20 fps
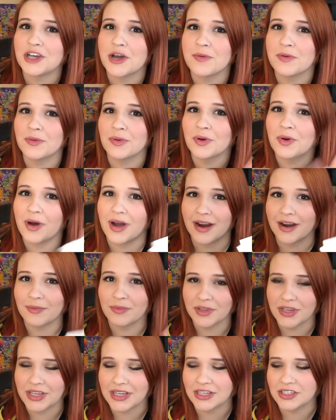Tobey Maguire.
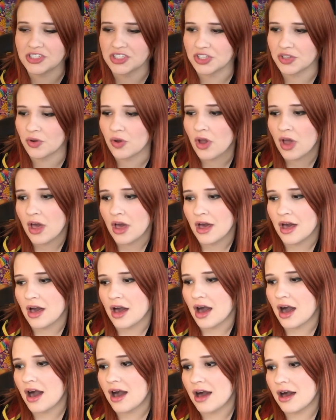I'm looking at you.
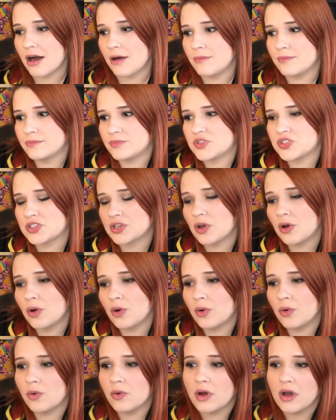
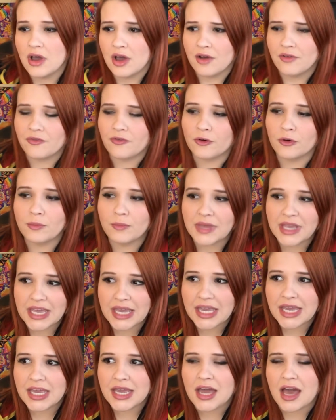So for
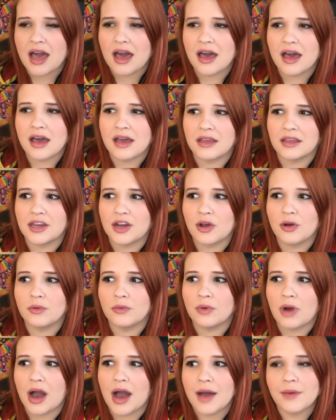me, you
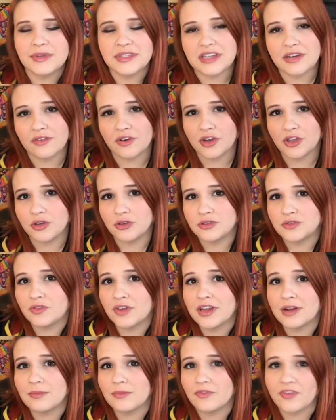know, I was never a huge
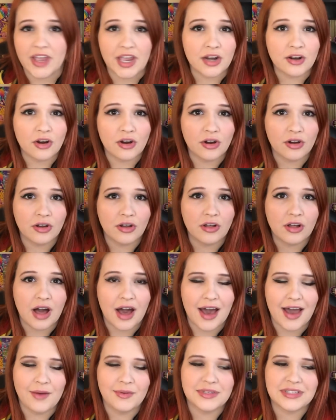Venom fangirl.
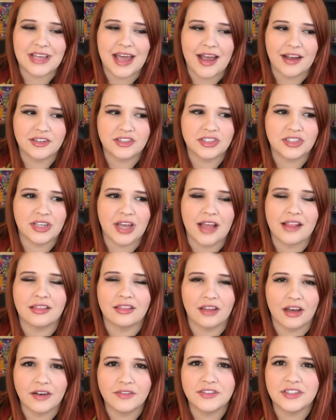I
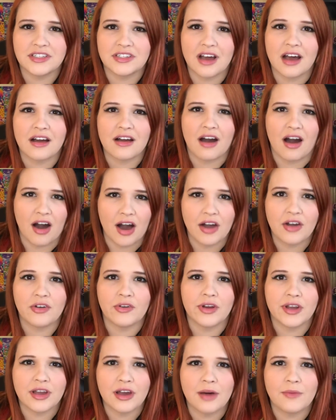loved Doc Ock
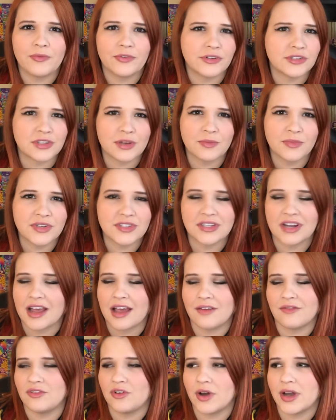growing up for some reason. I
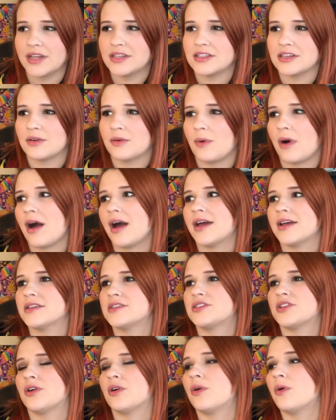have no idea why.
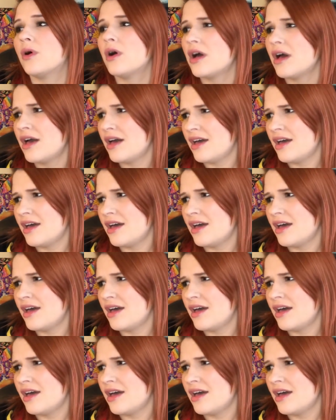So